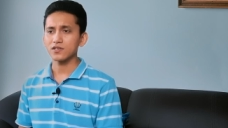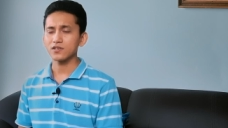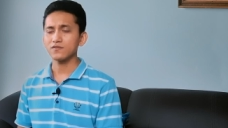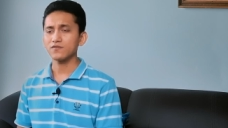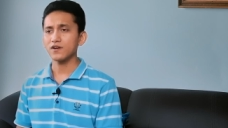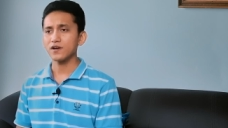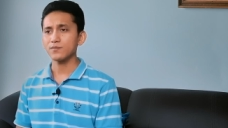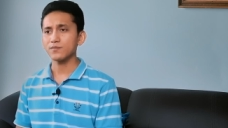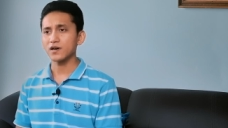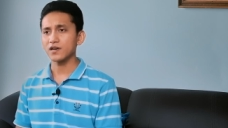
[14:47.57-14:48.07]

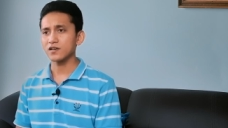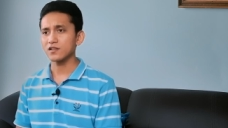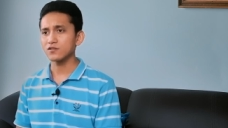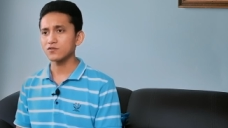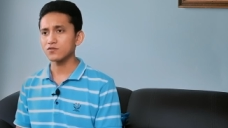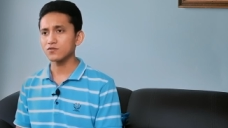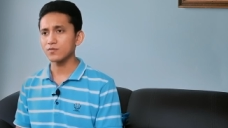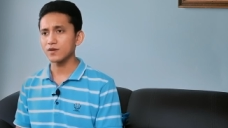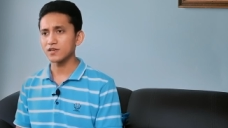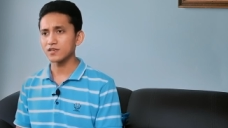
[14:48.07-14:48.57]
If I
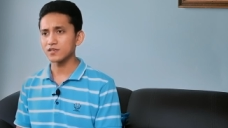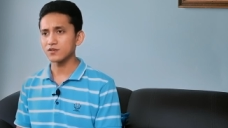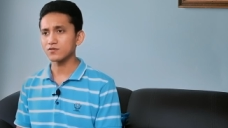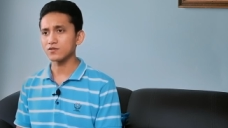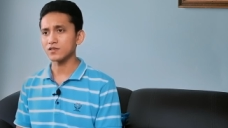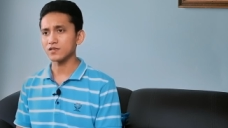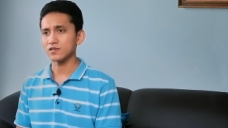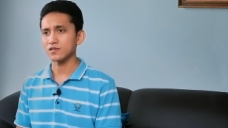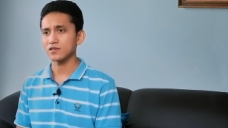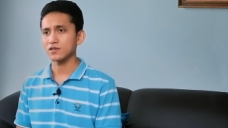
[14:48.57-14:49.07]
muddled through my
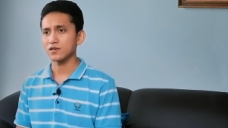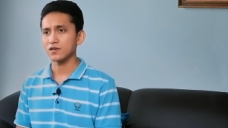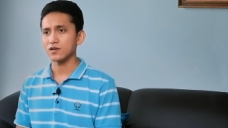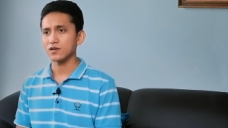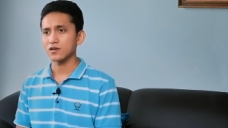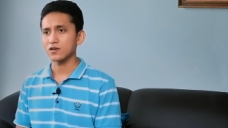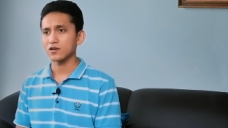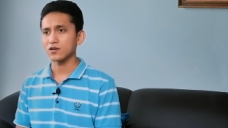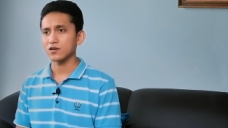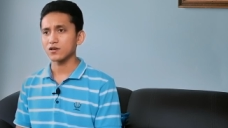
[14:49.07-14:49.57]
duty,
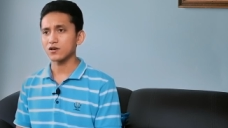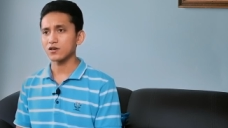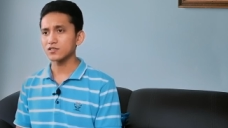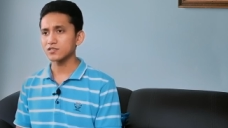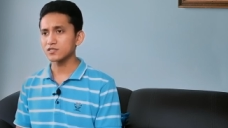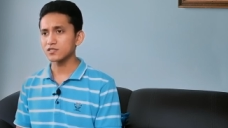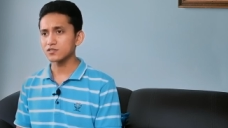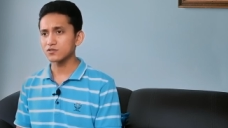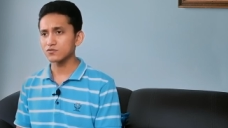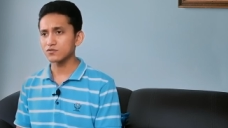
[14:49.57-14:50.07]

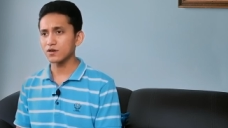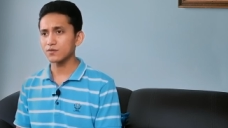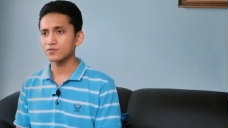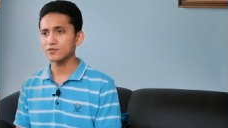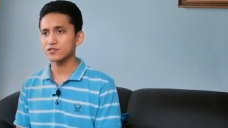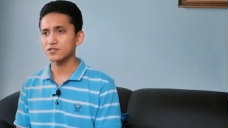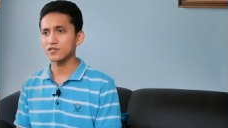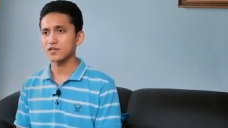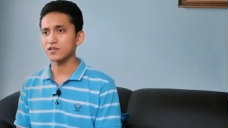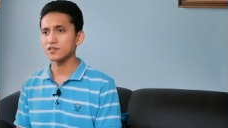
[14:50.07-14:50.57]
caused
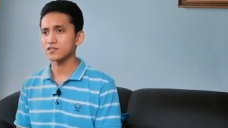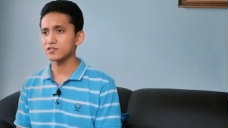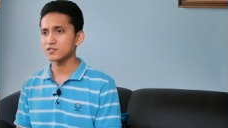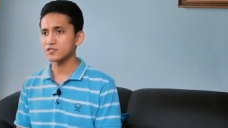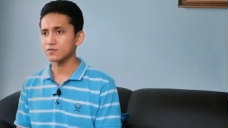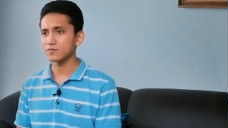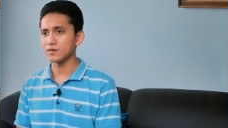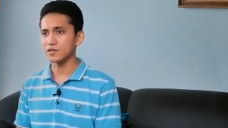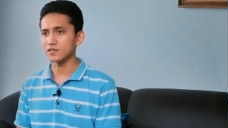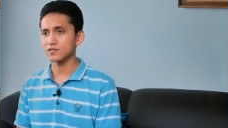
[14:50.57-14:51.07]
disruption and
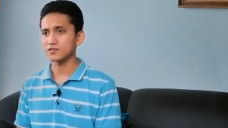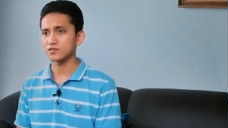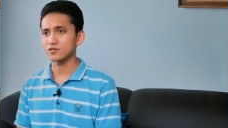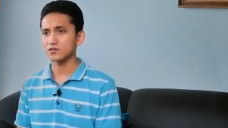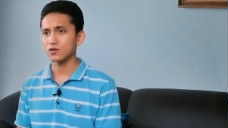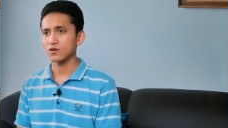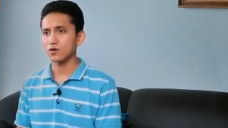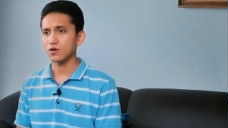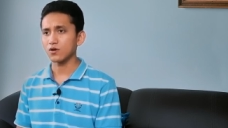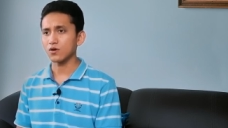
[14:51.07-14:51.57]

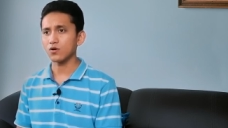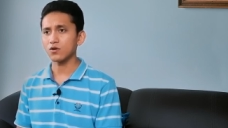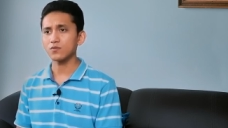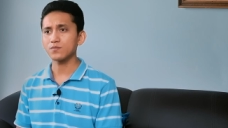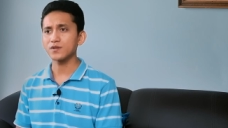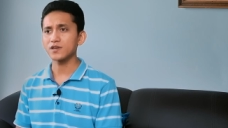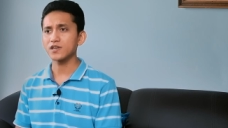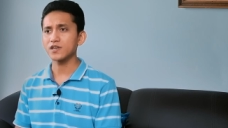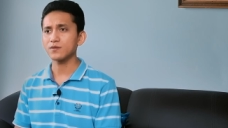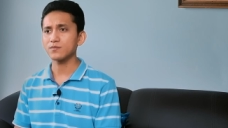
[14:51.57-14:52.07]
disturbance, or
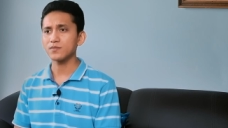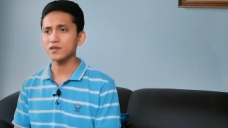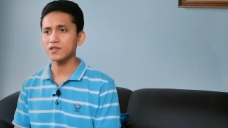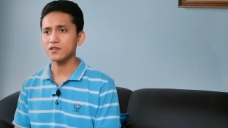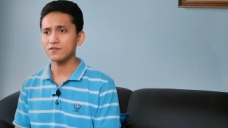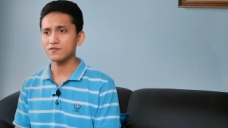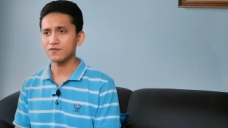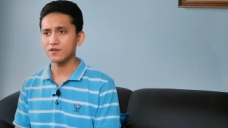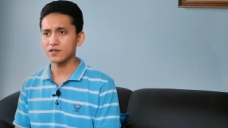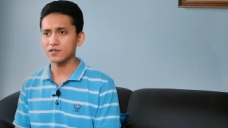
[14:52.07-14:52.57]
became
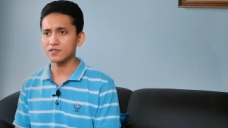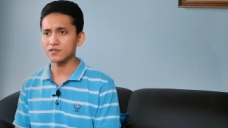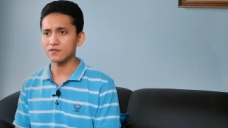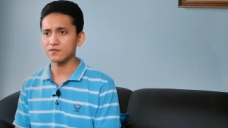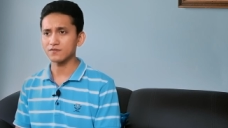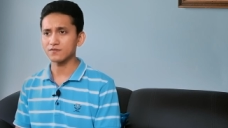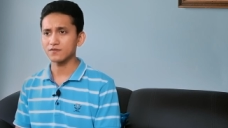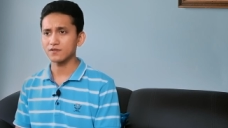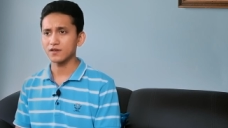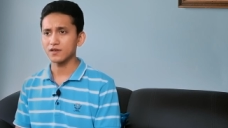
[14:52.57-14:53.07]

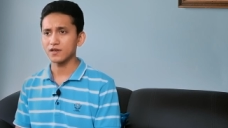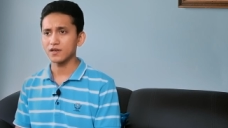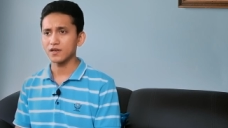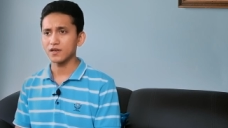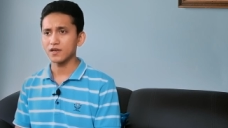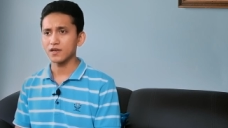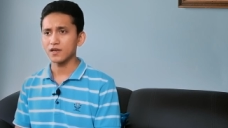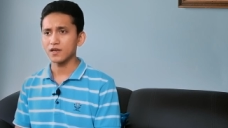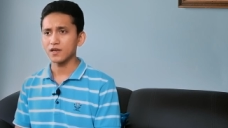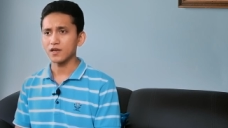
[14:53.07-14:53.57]
ineffective,
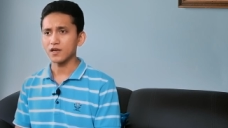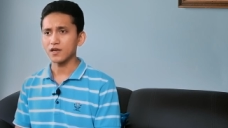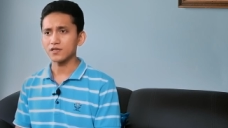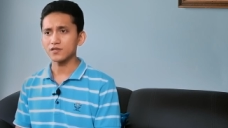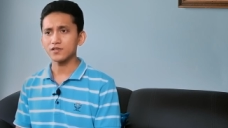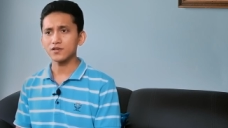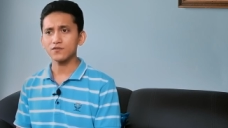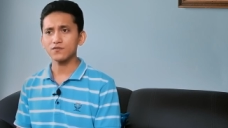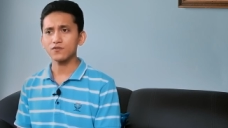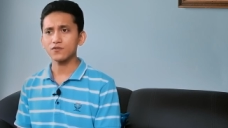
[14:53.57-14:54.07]

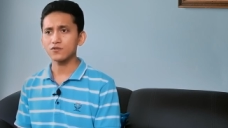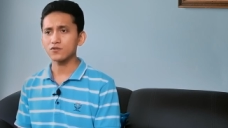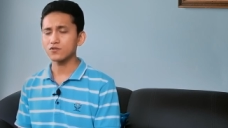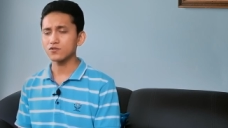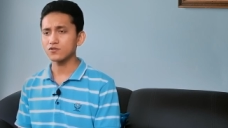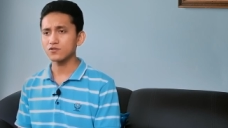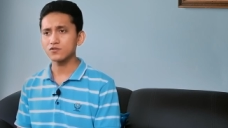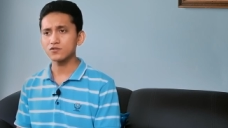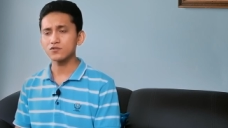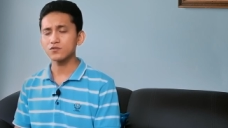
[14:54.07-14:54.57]
and therefore
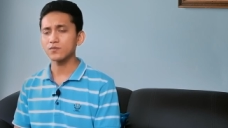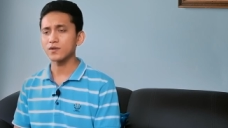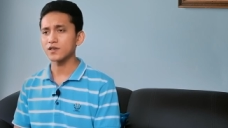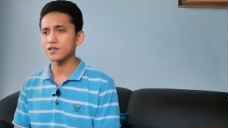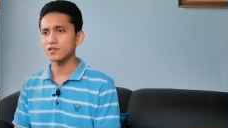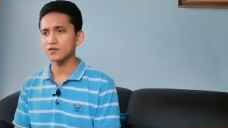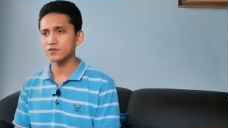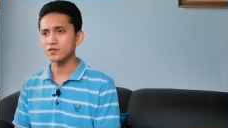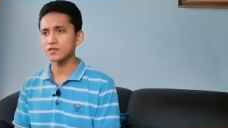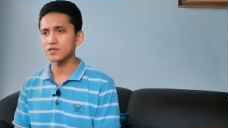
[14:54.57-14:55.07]
couldn't do my
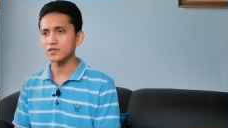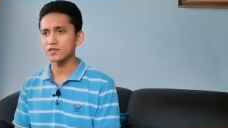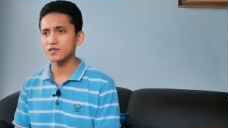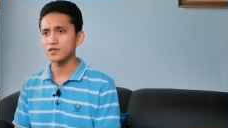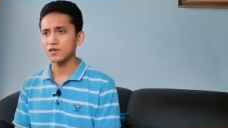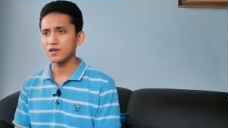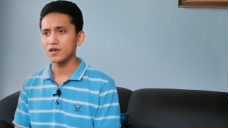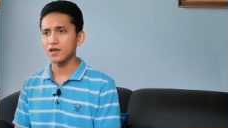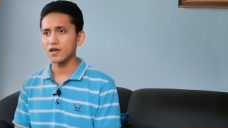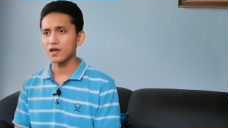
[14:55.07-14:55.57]
duty,
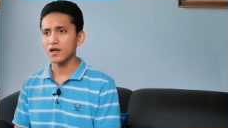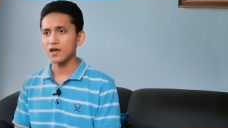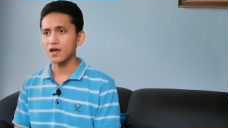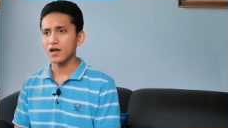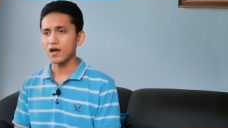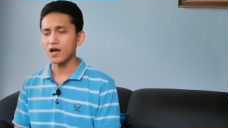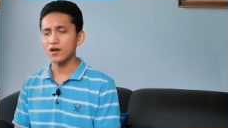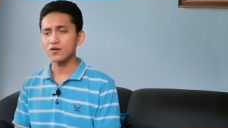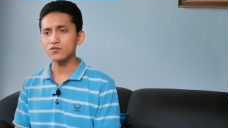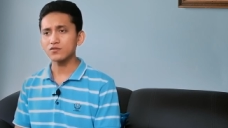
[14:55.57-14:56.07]

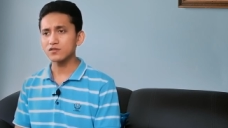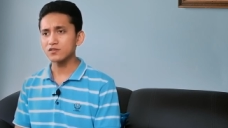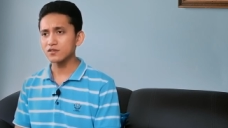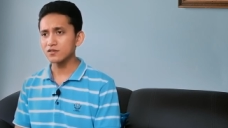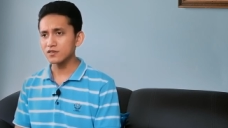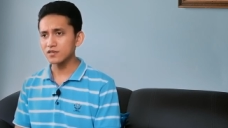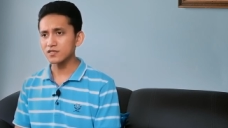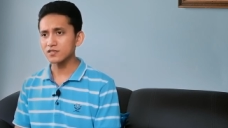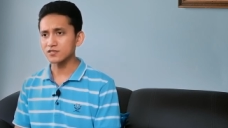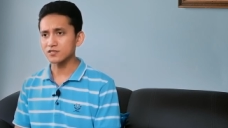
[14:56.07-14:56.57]
I could
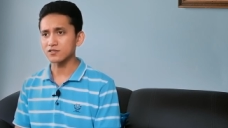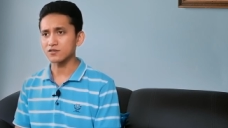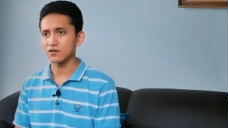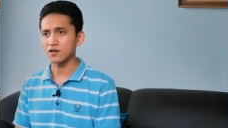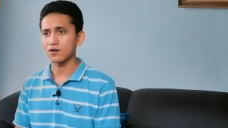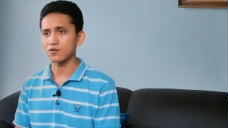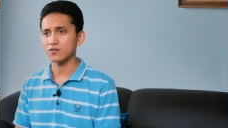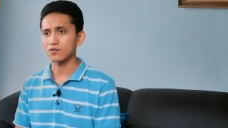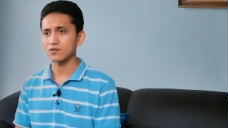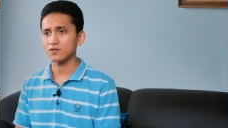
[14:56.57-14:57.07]
turn things
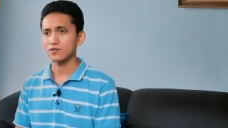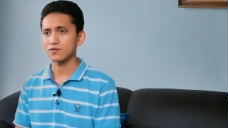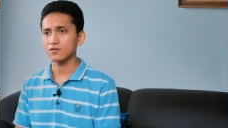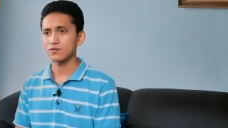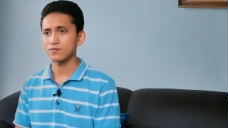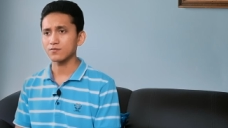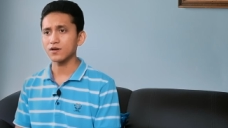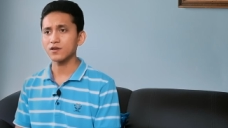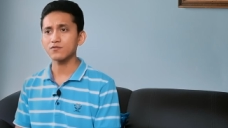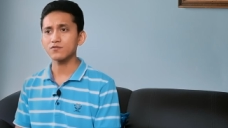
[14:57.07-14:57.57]
around
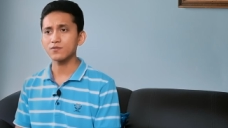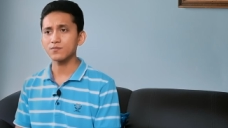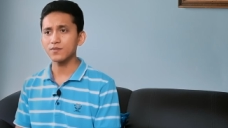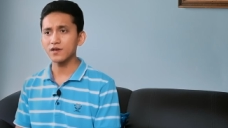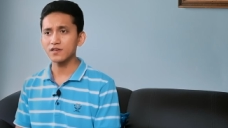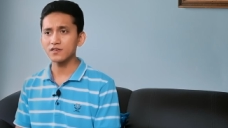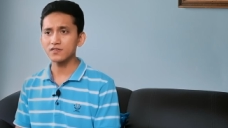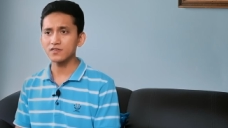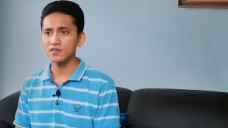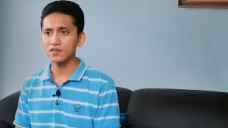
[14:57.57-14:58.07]
by
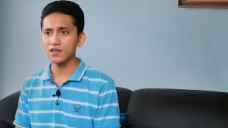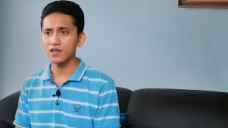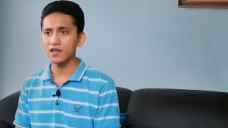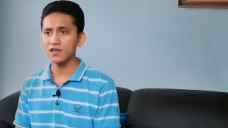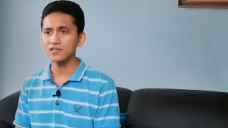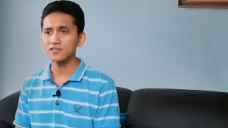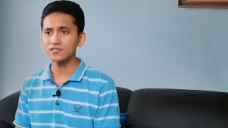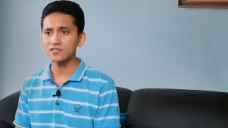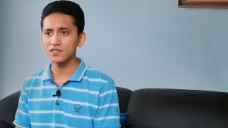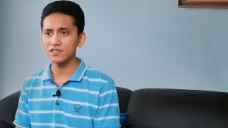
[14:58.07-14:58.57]
repenting
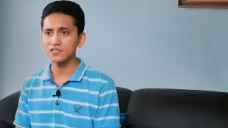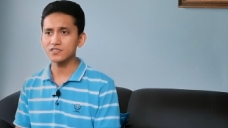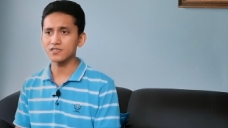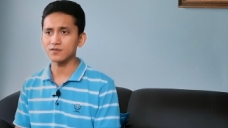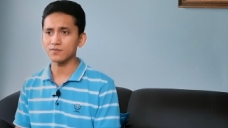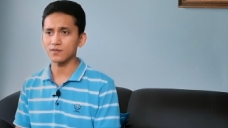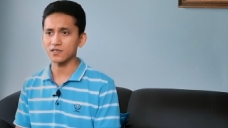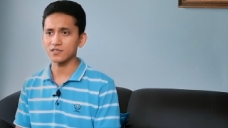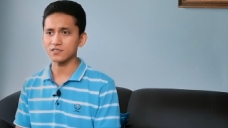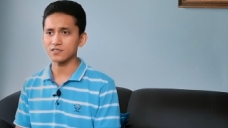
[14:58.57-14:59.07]
and
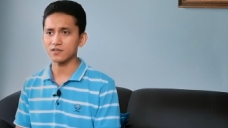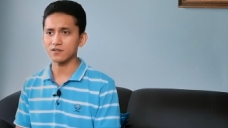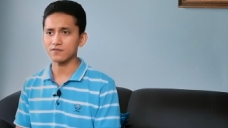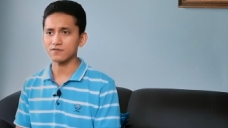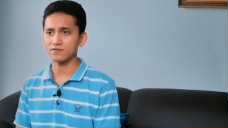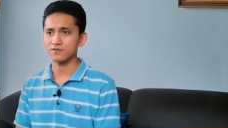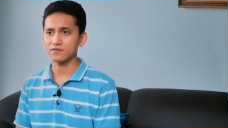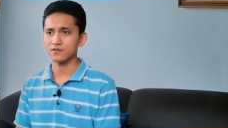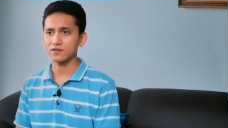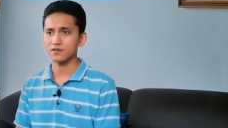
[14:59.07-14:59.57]
changing myself.